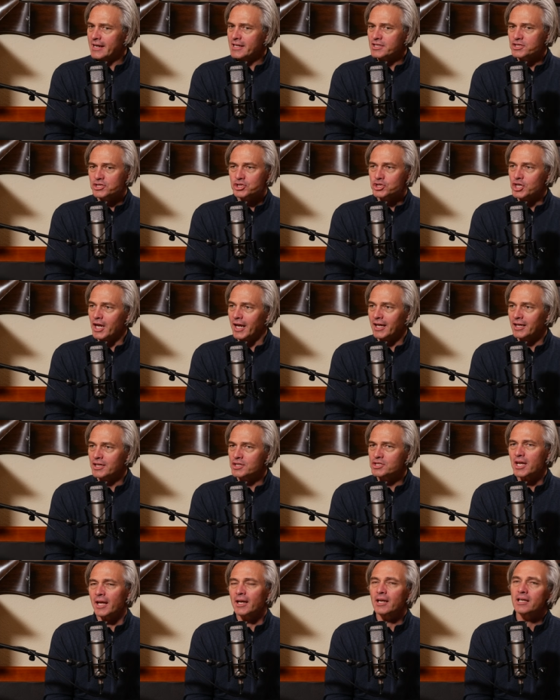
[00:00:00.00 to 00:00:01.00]
it's
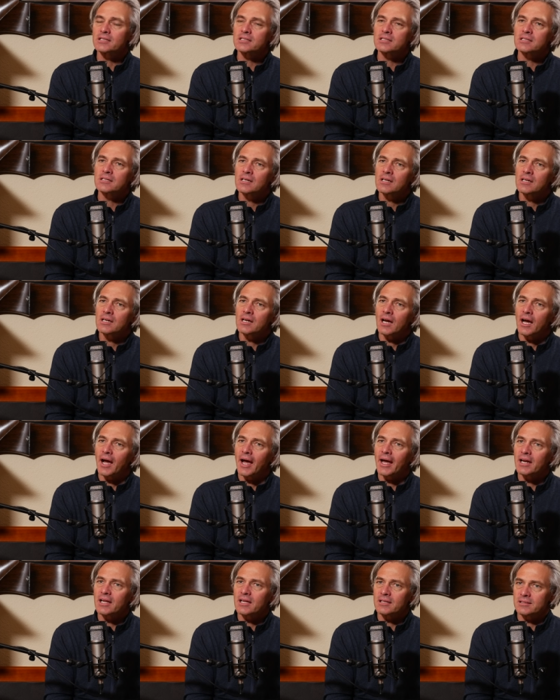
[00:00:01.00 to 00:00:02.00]
changed, and it's
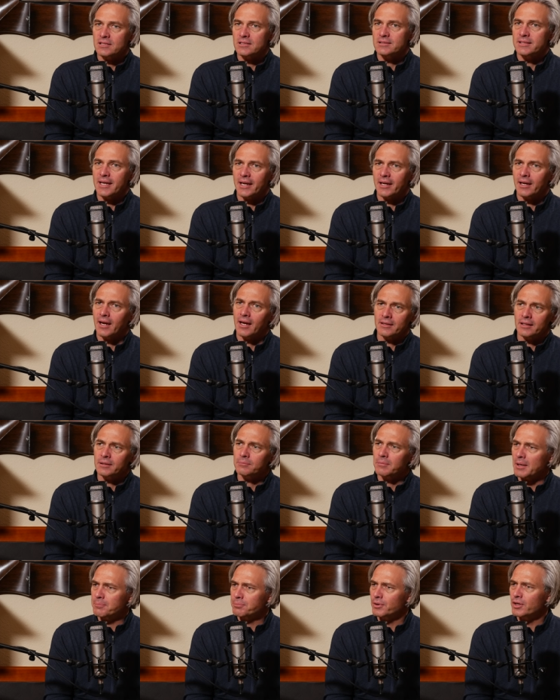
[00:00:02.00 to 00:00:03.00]
and it's a day. I think
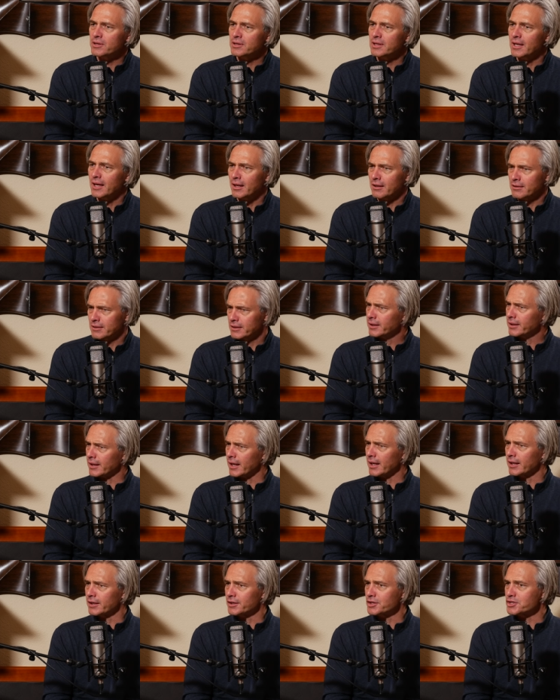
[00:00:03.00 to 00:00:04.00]
my birthday. I think I
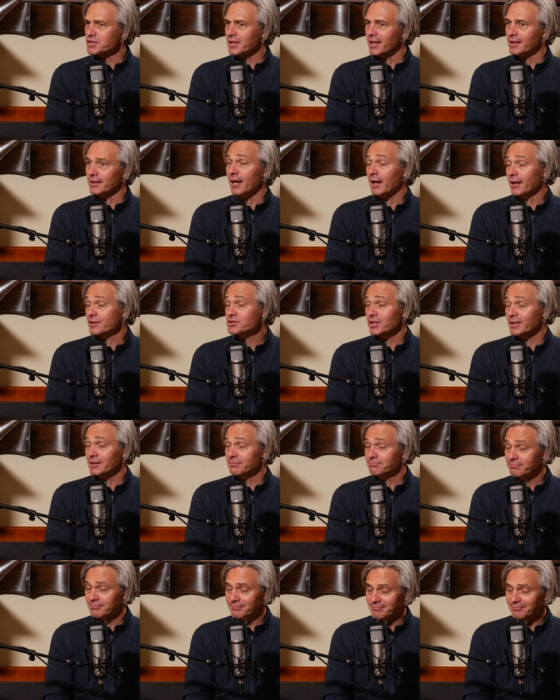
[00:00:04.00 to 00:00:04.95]
understand that actually.